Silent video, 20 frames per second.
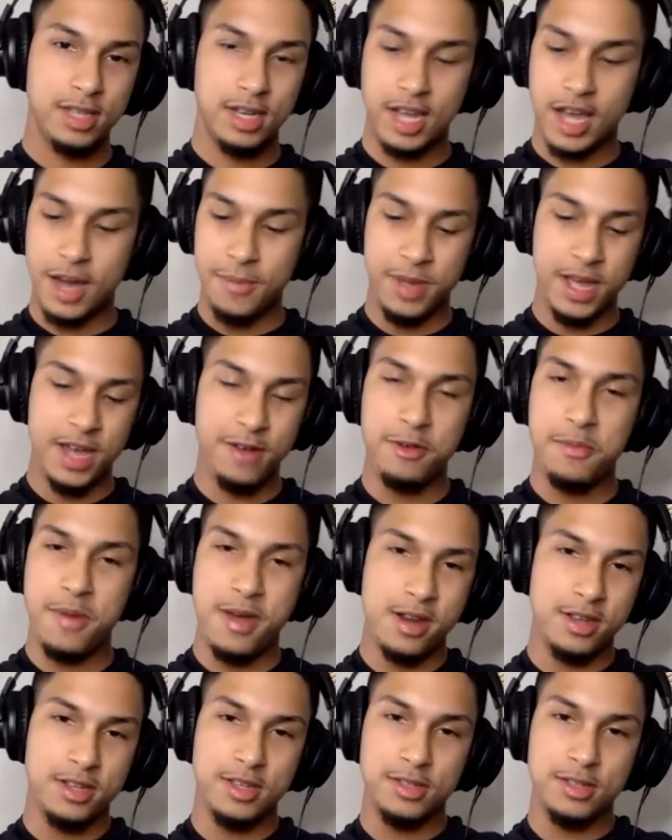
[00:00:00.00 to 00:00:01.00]
And I mean,
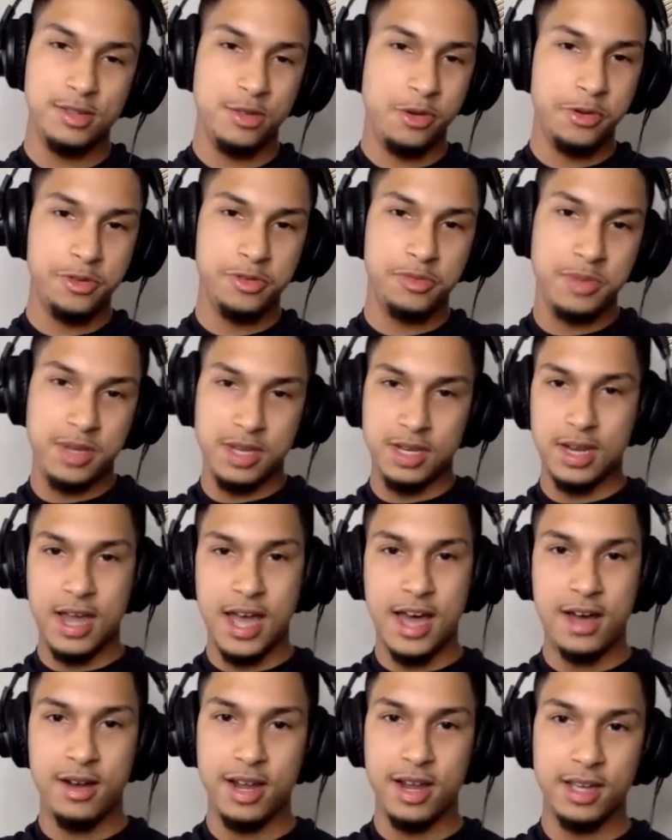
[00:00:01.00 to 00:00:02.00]
everybody just knows me
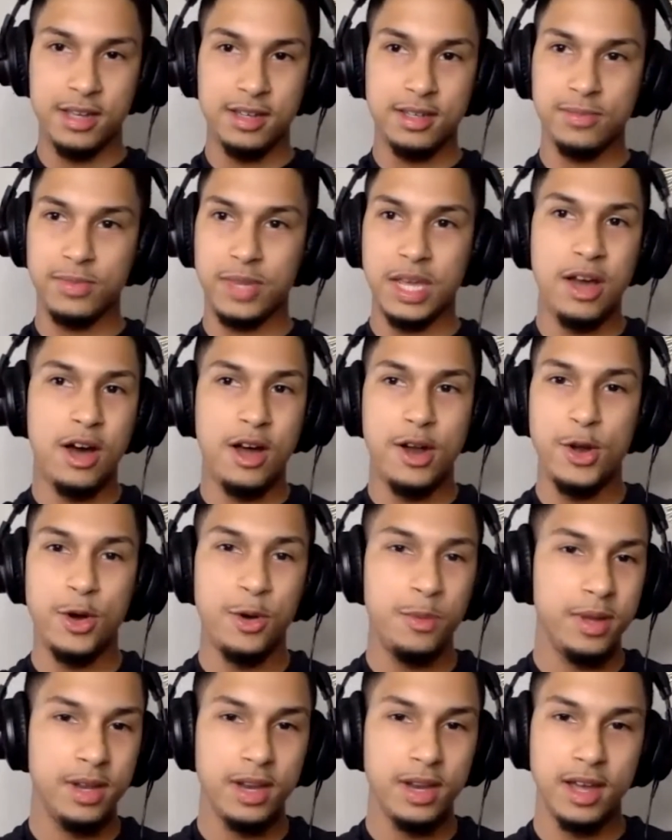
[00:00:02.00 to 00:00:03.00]
now. Like they all
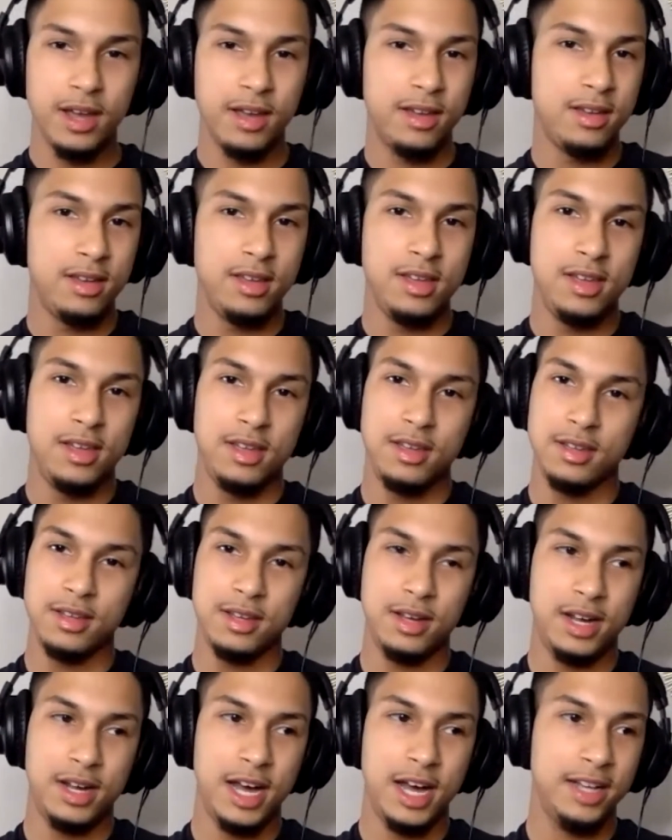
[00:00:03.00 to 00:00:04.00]
know me. Like
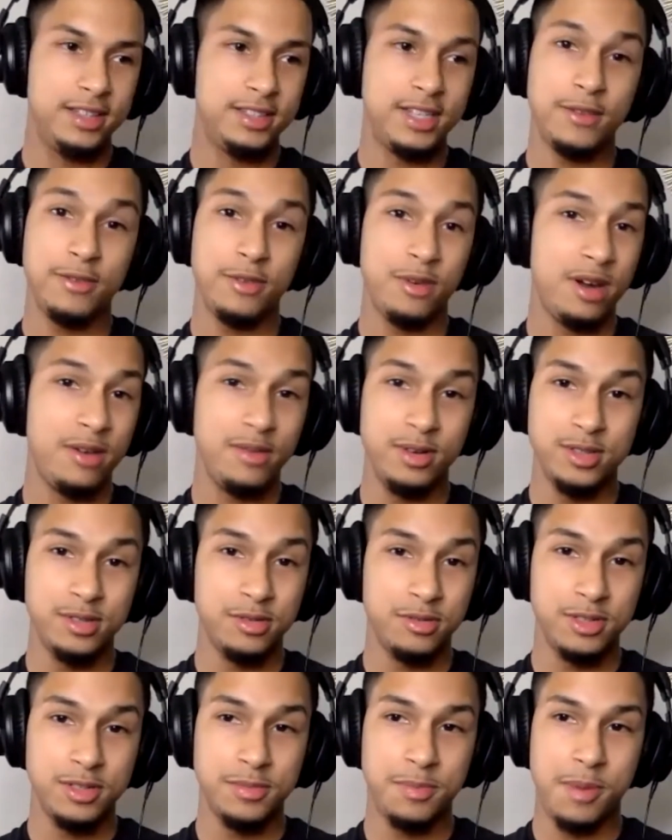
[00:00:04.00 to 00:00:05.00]
I take forever
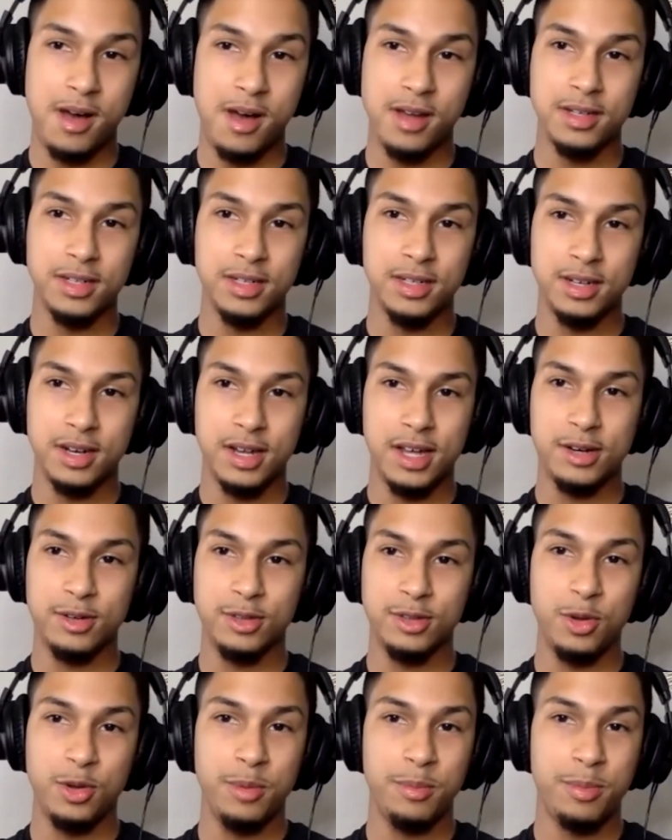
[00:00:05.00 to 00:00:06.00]
to respond, and I
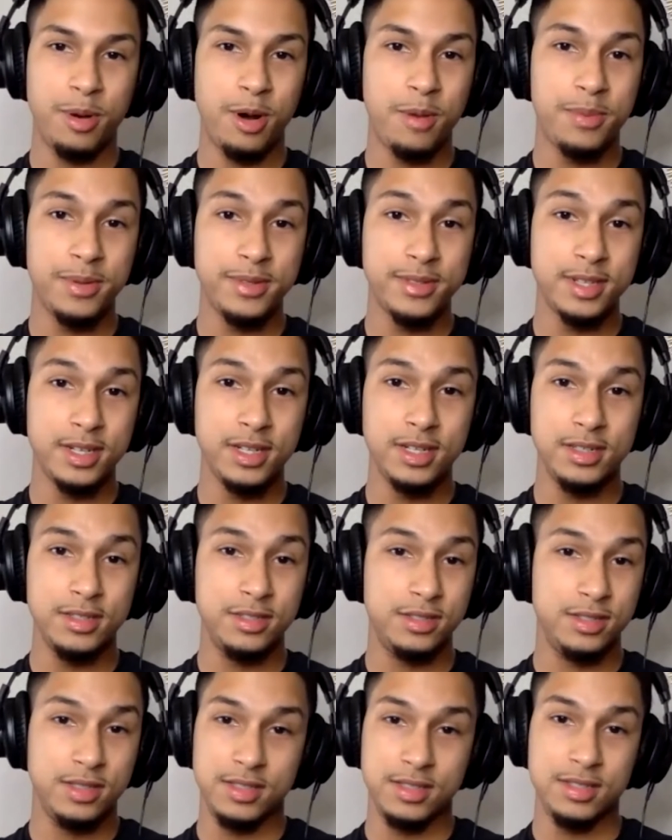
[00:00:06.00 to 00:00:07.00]
don't do it purposely. It's
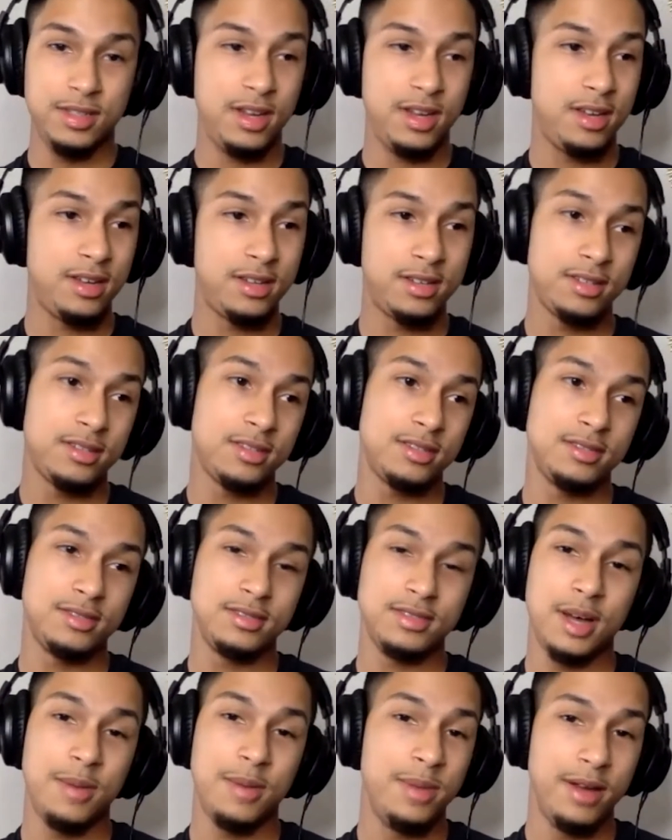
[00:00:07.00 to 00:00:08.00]
just like
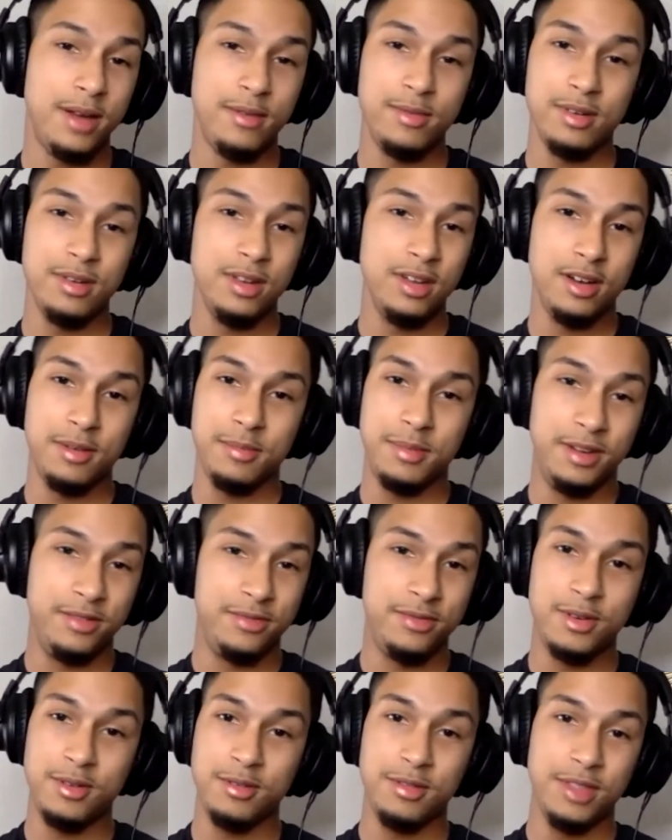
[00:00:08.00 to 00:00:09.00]
I'm not really on my
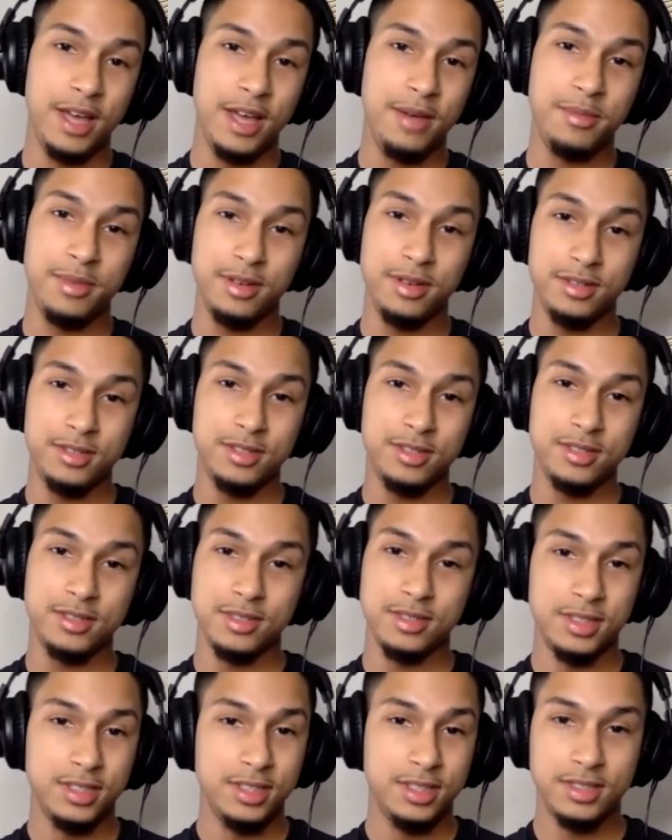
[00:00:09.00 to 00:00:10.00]
phone that much,
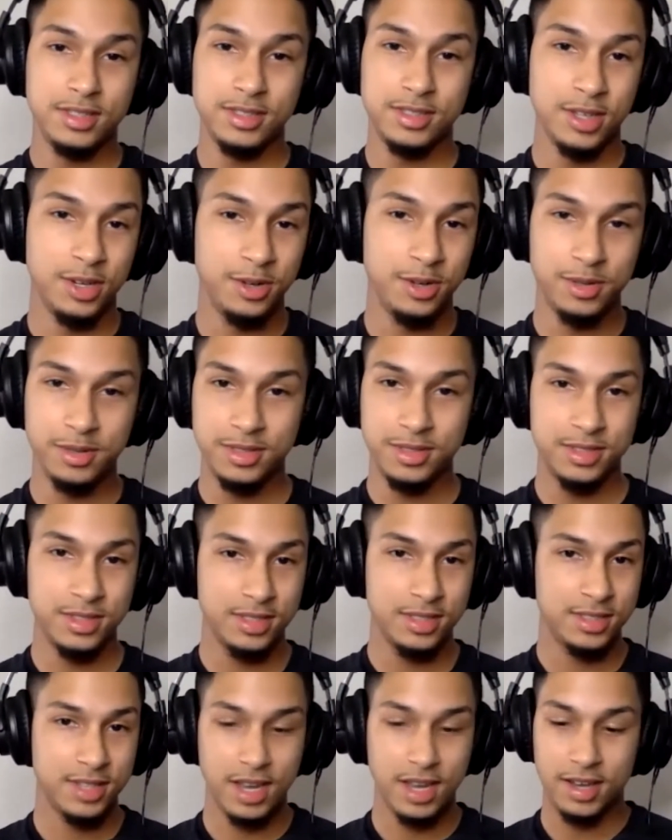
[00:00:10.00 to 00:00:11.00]
so it's
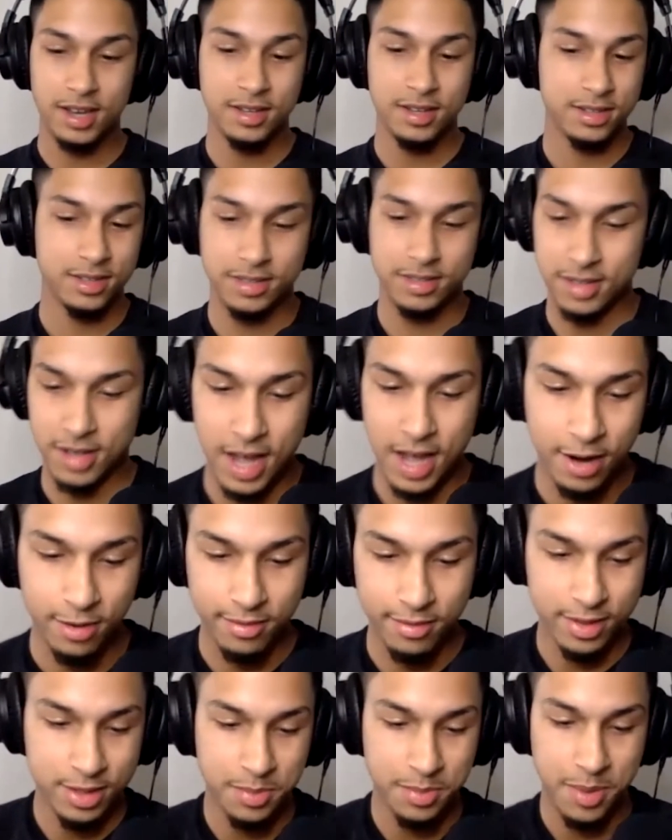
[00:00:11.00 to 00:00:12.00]
just like I
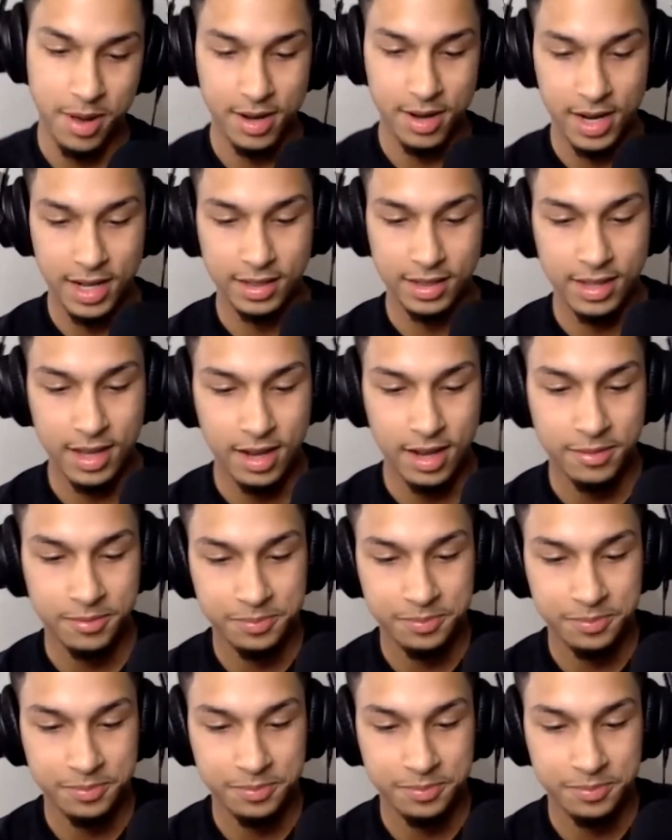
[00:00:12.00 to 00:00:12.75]
don't respond like that.